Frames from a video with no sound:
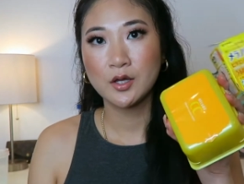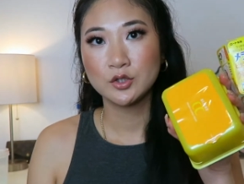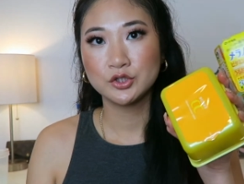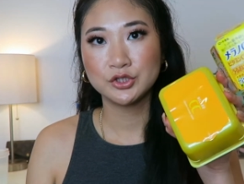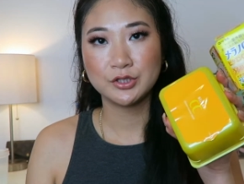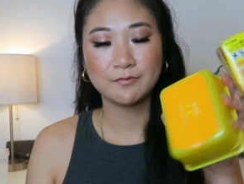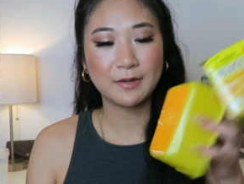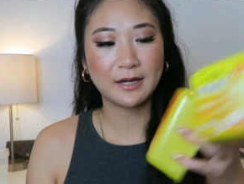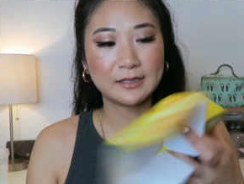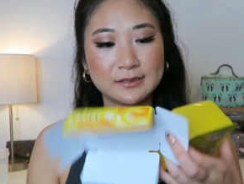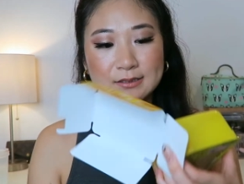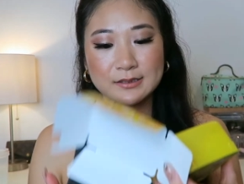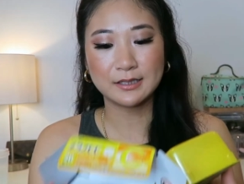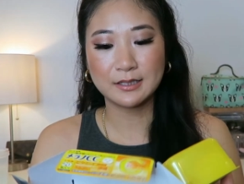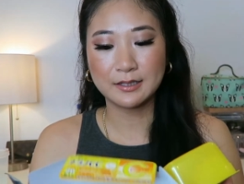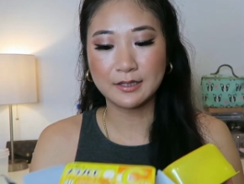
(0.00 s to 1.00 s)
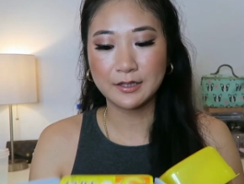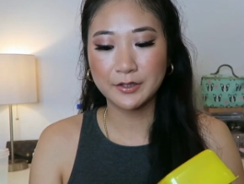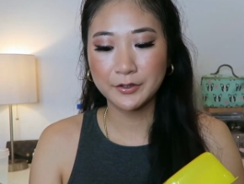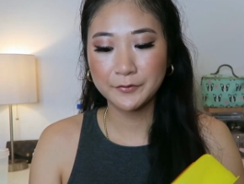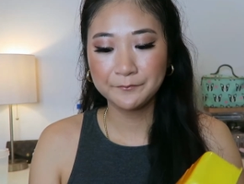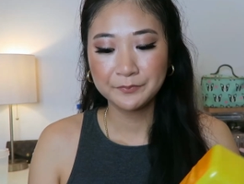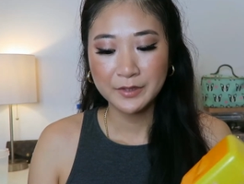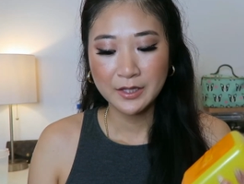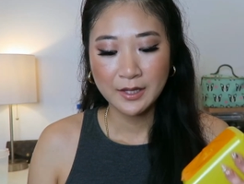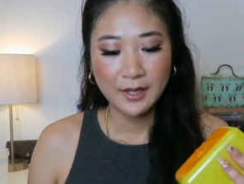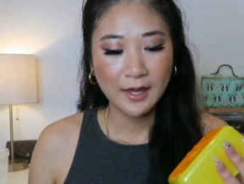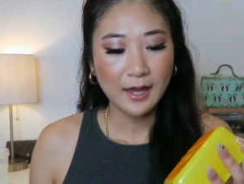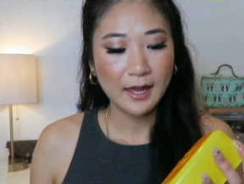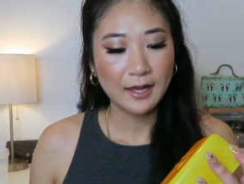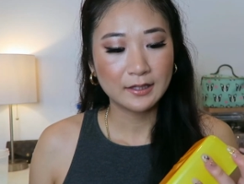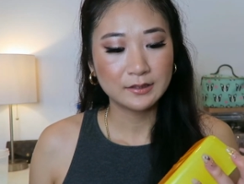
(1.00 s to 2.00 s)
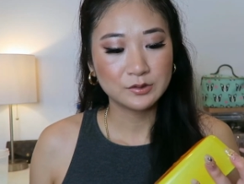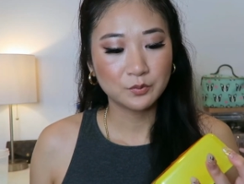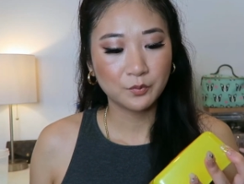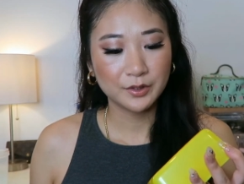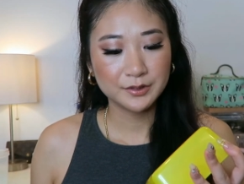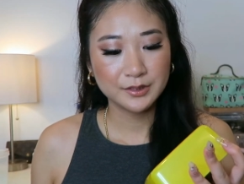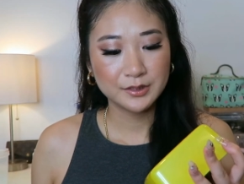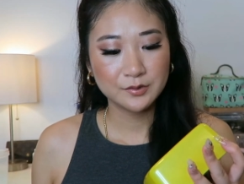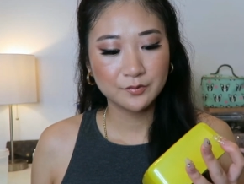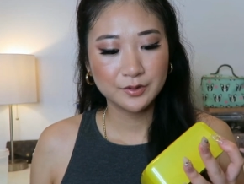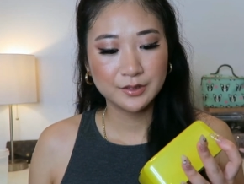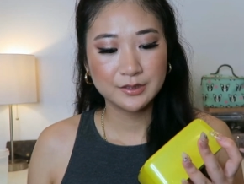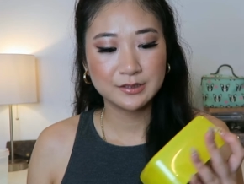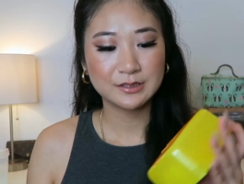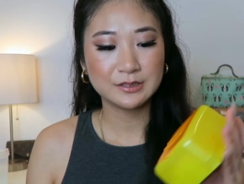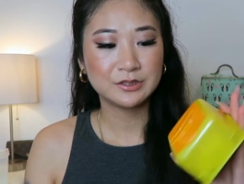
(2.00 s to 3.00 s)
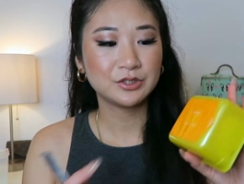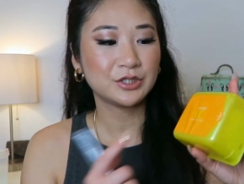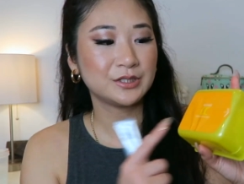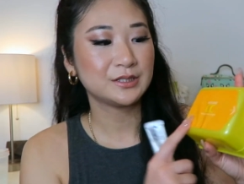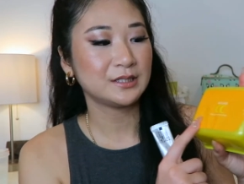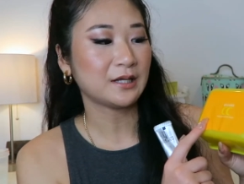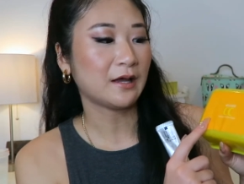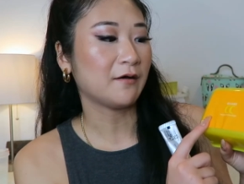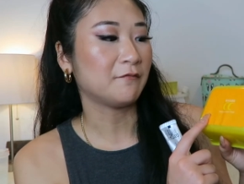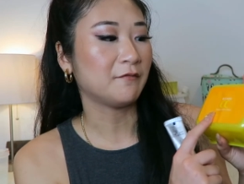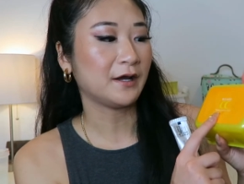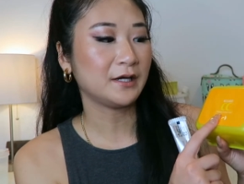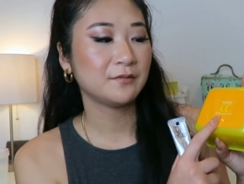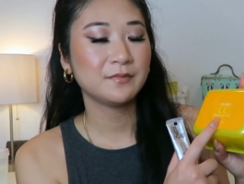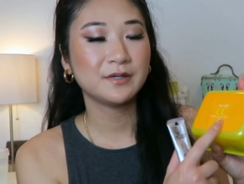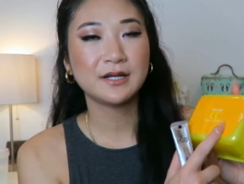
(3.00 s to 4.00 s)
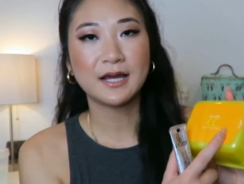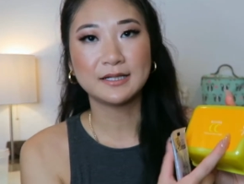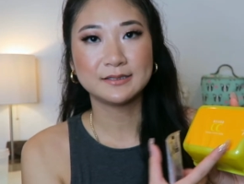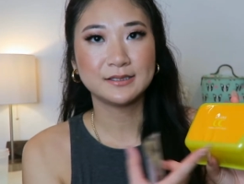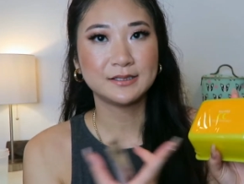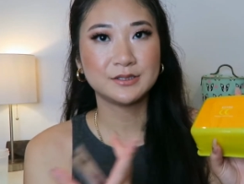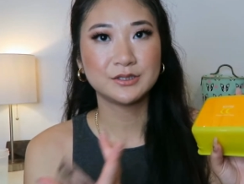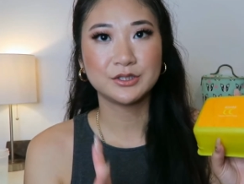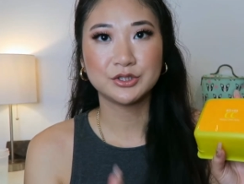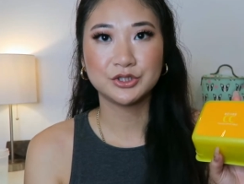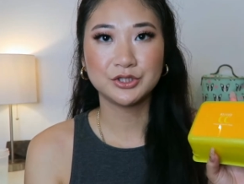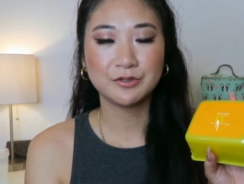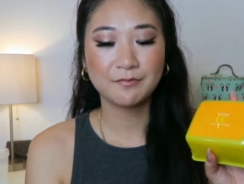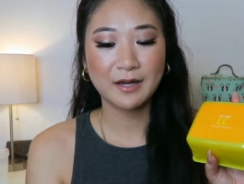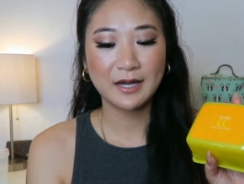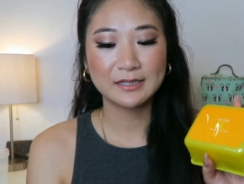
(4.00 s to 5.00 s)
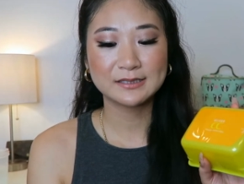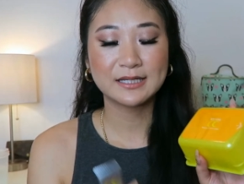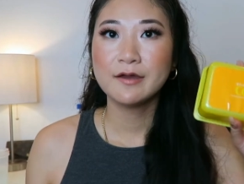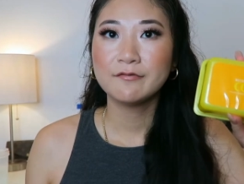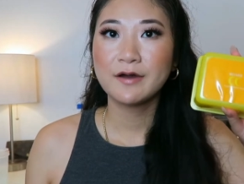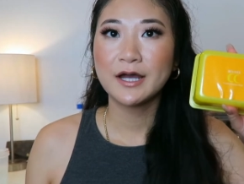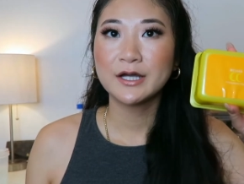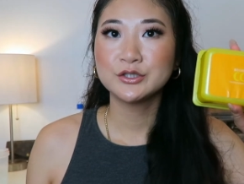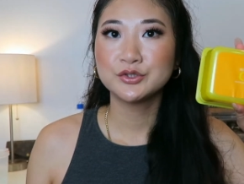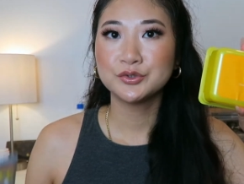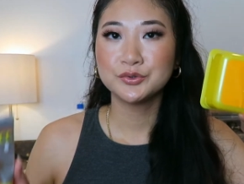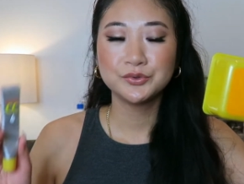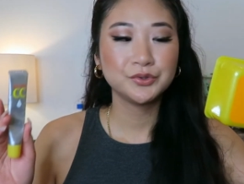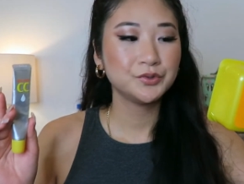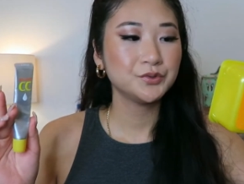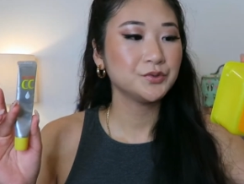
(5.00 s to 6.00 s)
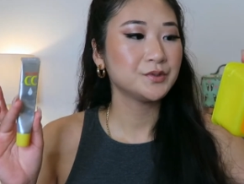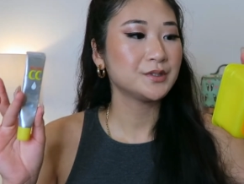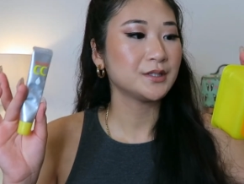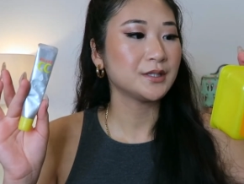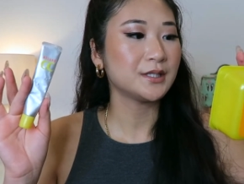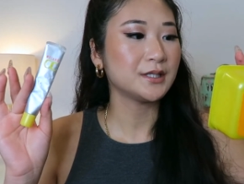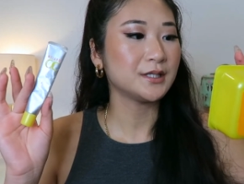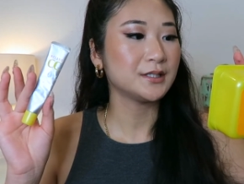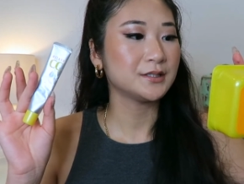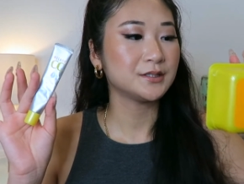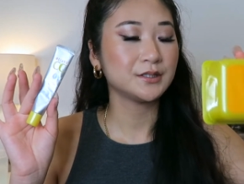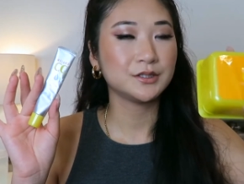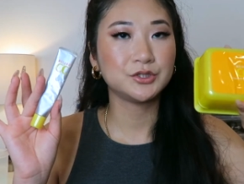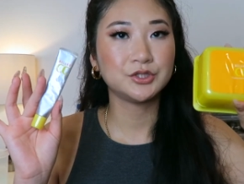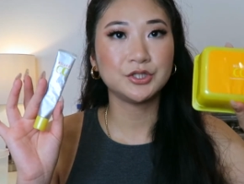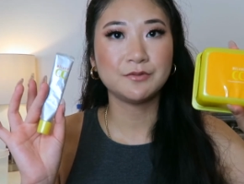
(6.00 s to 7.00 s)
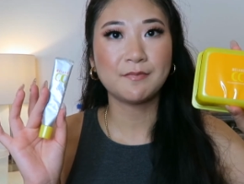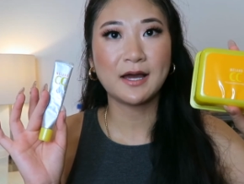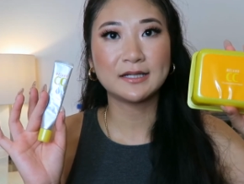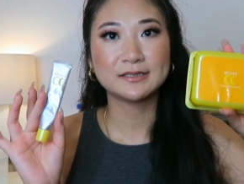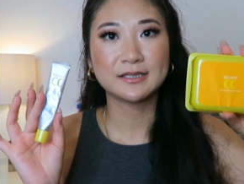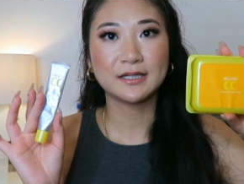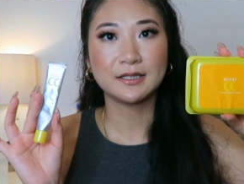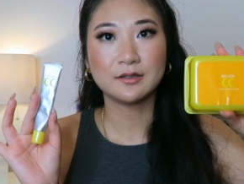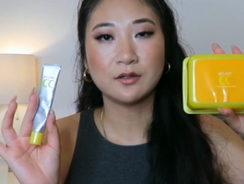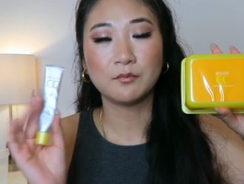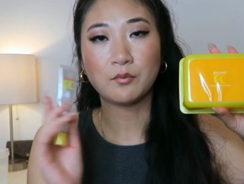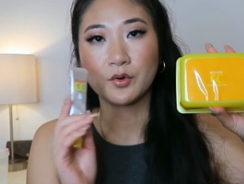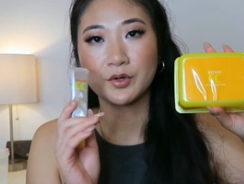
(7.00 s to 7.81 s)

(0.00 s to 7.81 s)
sheet masks in here and what this one is is just a vitamin essence sheet mask if i do use this sheet mask in the